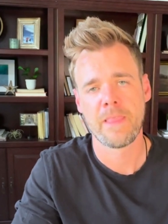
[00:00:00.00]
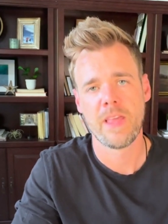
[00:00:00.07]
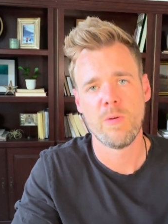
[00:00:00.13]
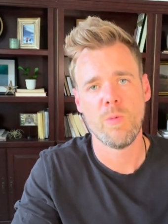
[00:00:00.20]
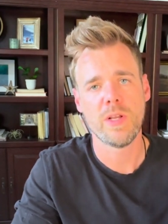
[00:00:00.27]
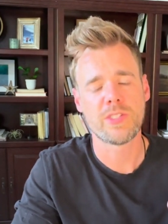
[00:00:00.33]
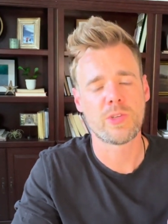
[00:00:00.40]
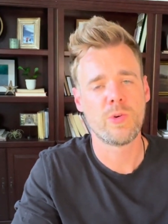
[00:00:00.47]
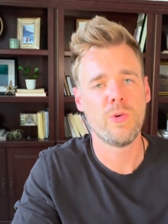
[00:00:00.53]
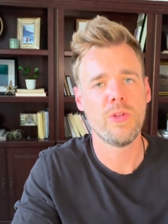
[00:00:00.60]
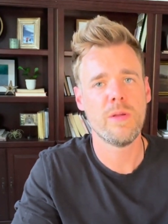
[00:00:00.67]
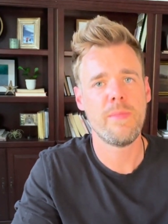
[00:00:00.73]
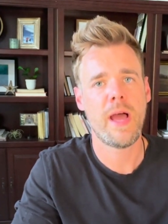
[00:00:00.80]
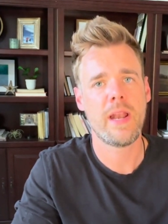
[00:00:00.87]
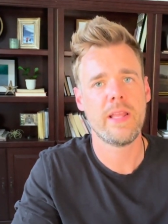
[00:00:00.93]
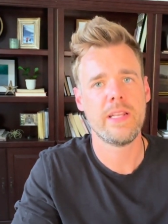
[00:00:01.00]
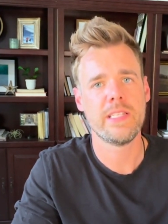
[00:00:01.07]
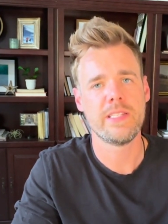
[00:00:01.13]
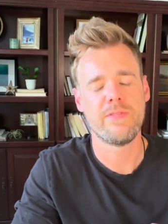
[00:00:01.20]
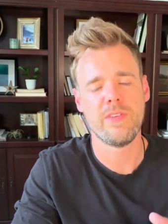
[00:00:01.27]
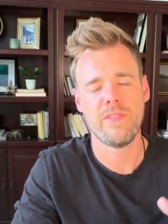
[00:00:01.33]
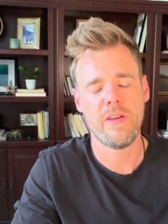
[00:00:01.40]
What's cool about it is
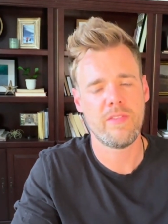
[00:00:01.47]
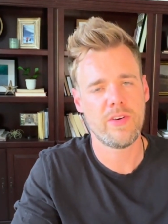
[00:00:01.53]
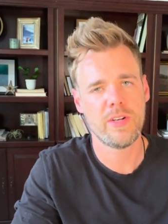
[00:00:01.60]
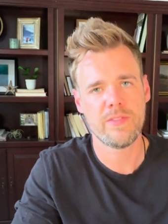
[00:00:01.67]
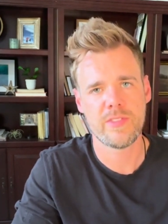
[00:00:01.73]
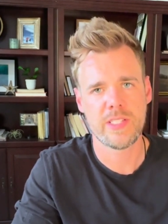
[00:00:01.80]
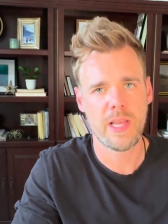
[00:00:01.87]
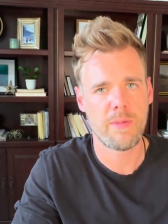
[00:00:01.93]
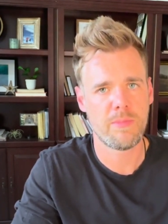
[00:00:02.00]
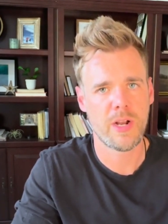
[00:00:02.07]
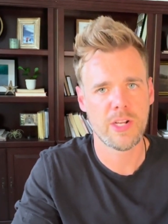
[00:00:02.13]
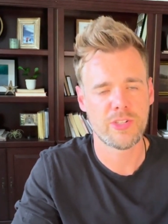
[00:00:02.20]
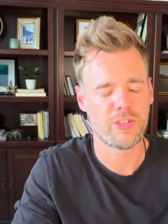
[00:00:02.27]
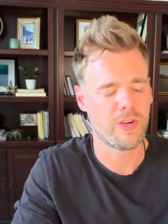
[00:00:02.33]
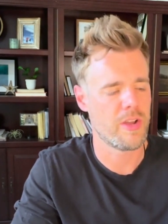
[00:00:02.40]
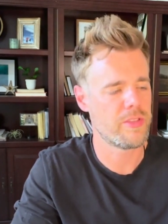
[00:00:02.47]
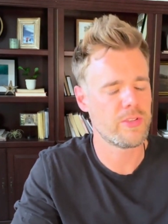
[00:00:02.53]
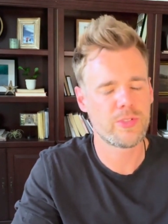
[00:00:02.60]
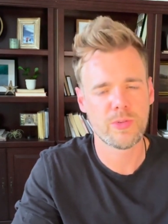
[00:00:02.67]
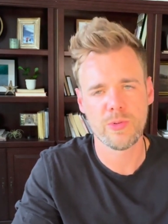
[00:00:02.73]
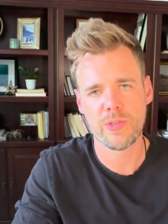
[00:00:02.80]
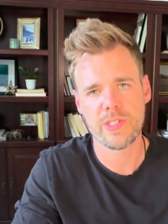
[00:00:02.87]
if you've ever heard of SEMrush or other
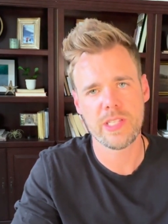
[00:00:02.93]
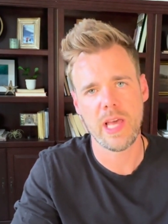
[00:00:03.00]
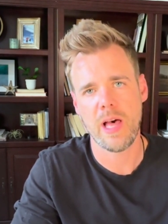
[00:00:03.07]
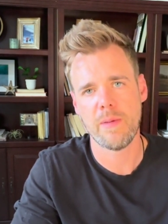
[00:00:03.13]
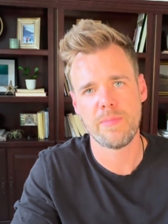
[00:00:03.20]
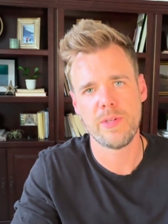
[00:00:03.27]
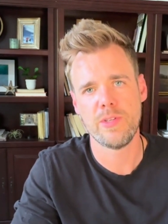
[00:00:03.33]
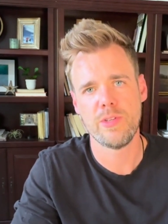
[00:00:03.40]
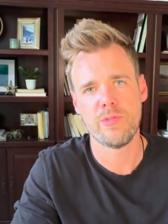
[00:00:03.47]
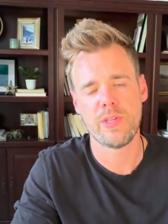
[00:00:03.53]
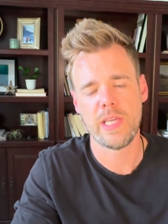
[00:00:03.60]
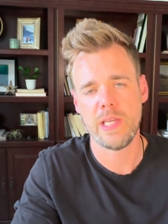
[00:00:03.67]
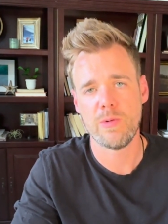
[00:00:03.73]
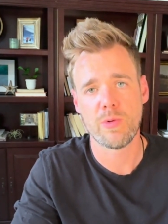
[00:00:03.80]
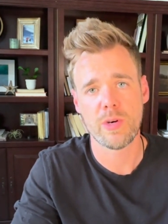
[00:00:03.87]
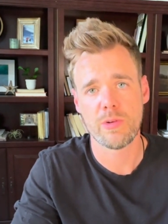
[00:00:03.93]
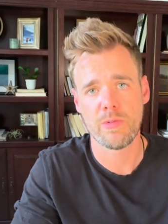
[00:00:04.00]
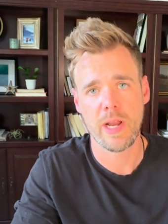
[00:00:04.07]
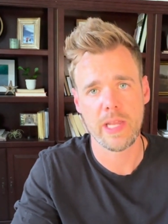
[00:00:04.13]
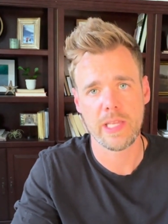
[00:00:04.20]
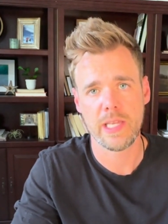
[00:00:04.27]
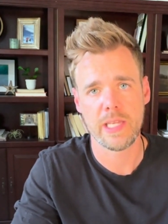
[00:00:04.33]
tools that help you do keyword
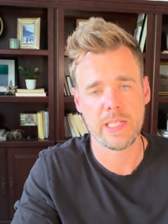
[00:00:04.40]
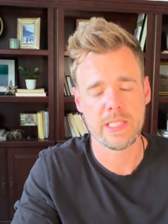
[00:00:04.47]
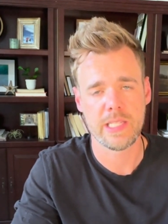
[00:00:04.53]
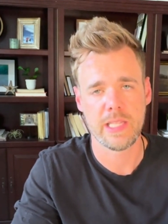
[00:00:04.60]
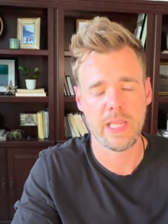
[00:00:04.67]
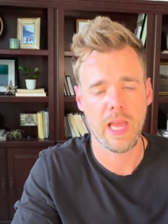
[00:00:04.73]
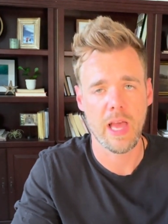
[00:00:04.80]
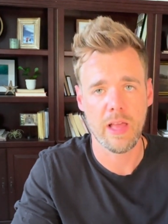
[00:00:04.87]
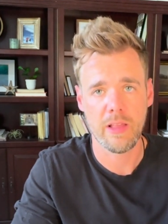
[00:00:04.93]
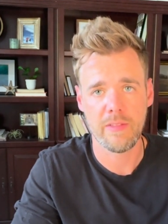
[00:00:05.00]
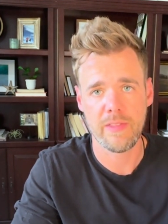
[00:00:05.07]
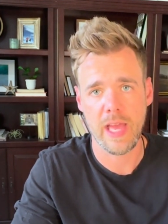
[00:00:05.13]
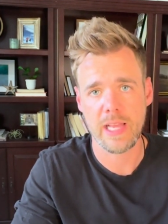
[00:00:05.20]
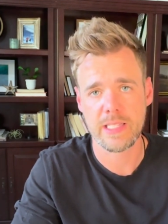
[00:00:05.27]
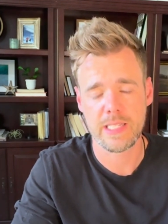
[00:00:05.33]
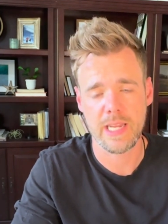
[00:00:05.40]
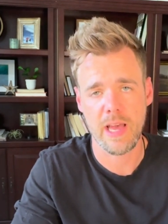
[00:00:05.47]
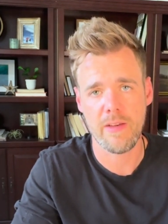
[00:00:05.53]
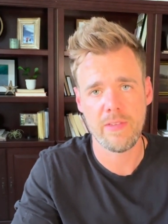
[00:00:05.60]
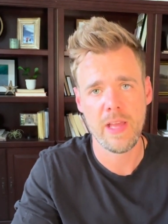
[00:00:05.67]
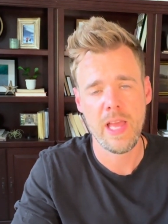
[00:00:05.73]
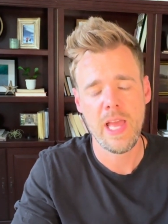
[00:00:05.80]
rankings and all of that
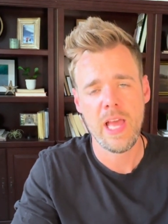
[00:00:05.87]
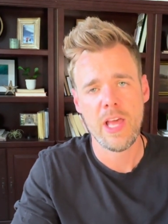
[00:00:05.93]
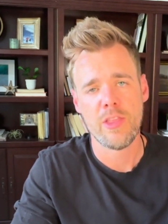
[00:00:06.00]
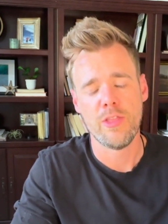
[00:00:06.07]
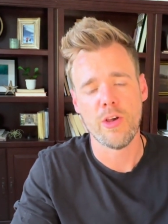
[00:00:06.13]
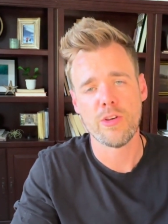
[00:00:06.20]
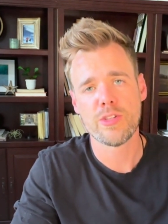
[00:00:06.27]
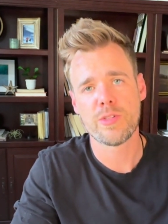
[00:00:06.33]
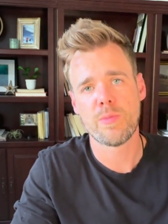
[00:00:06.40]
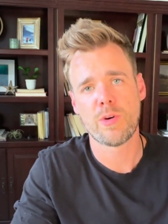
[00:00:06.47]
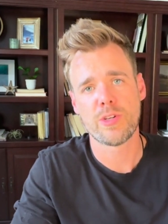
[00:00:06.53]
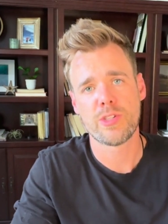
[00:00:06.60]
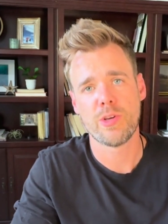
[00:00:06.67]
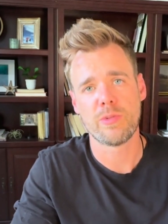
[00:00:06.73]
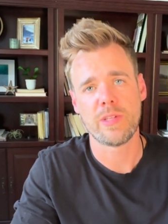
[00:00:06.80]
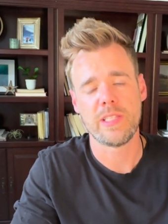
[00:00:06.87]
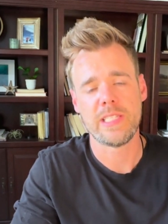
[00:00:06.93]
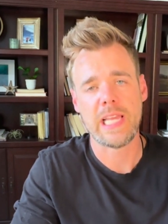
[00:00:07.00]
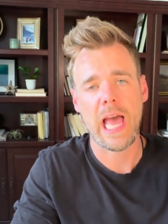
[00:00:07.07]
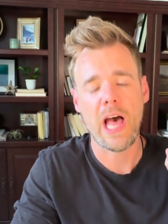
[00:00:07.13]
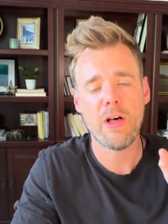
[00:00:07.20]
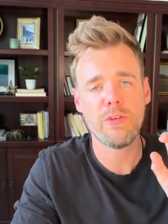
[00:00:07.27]
stuff, those more so
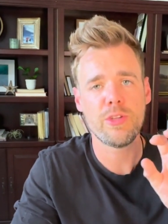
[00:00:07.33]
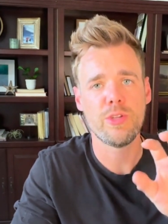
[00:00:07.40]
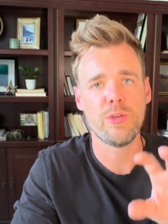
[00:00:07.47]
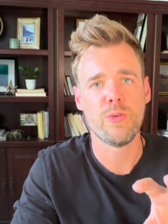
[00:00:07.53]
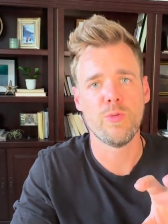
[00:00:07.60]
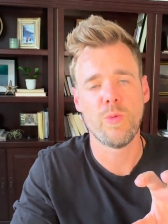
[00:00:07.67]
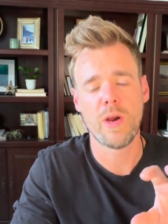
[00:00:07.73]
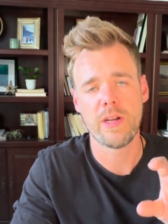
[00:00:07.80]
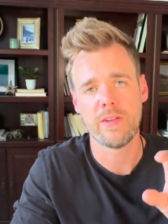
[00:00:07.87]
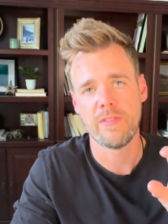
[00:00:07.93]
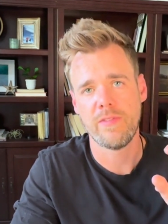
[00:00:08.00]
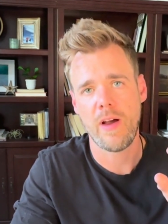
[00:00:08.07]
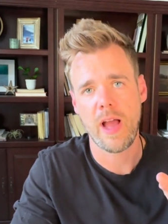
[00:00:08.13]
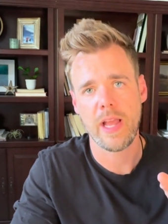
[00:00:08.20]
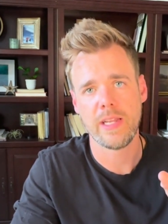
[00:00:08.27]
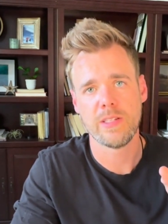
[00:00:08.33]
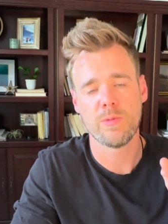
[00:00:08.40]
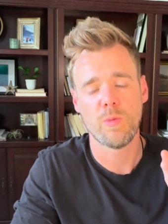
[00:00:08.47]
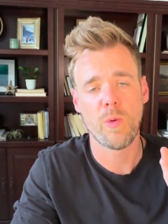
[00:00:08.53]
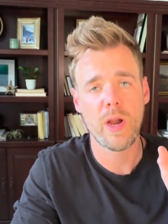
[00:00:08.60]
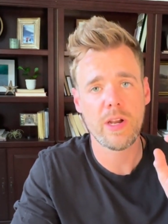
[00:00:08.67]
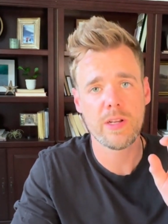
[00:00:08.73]
tell you where to find,
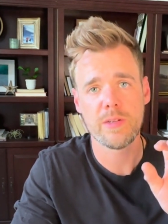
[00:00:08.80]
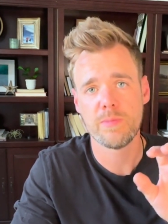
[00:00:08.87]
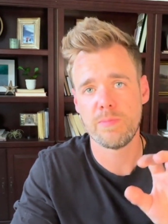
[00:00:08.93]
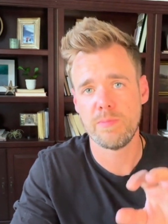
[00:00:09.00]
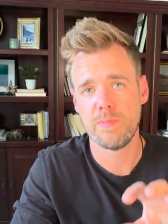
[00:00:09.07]
where to